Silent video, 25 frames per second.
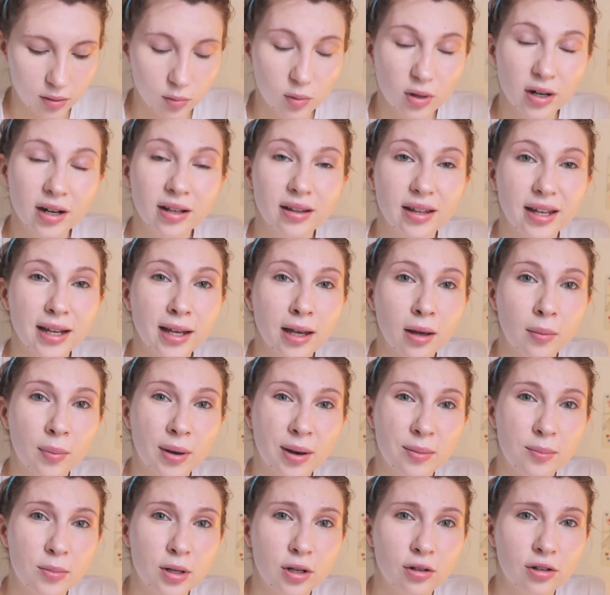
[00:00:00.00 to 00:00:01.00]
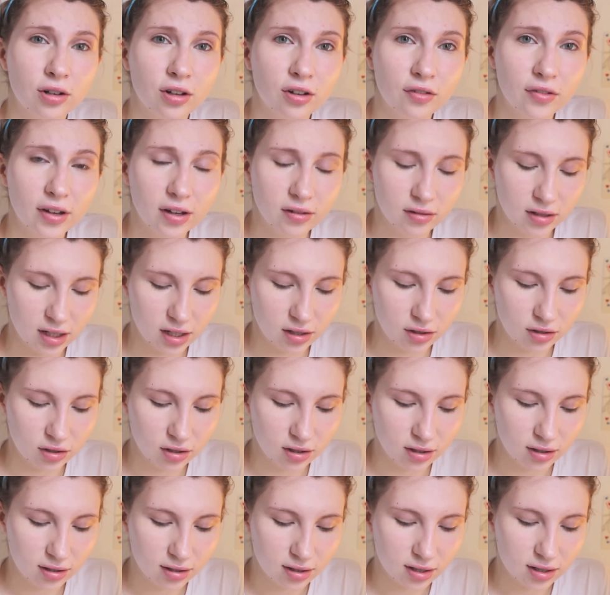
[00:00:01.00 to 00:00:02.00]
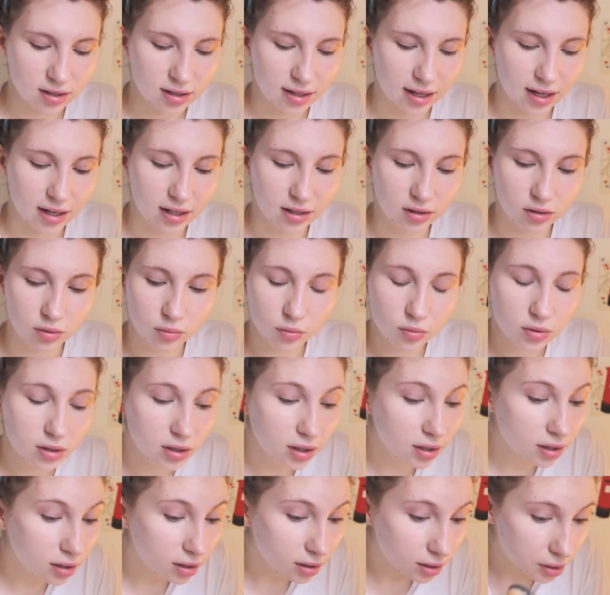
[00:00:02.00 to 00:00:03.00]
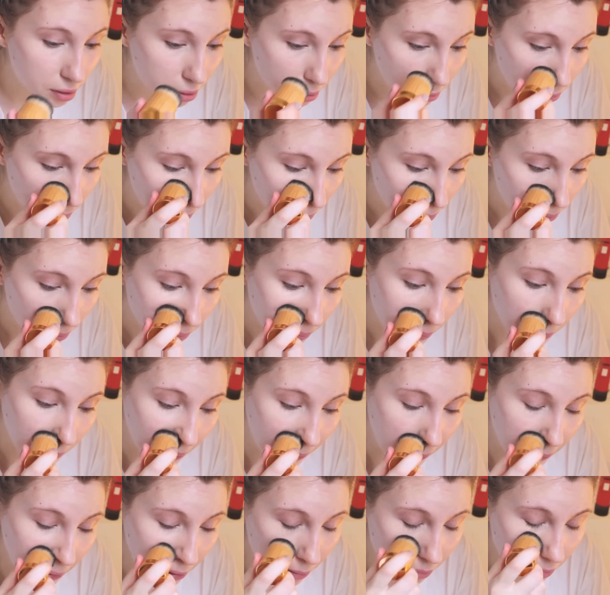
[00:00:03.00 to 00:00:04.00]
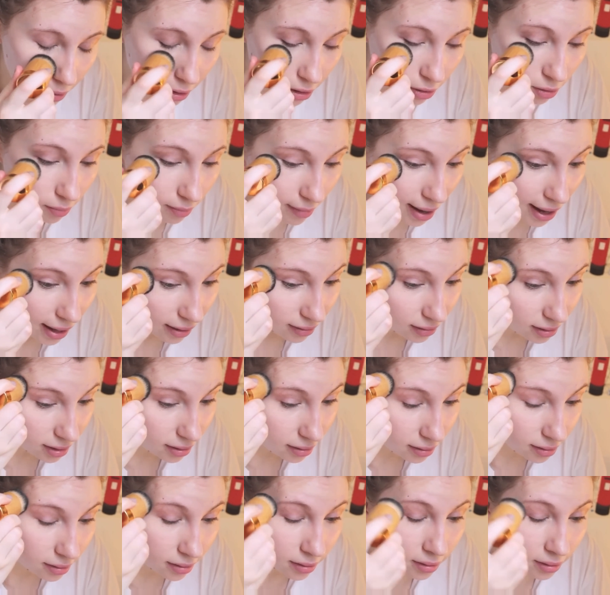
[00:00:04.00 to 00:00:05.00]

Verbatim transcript: And what I like about mineral foundations is that it's really good at keeping you matte,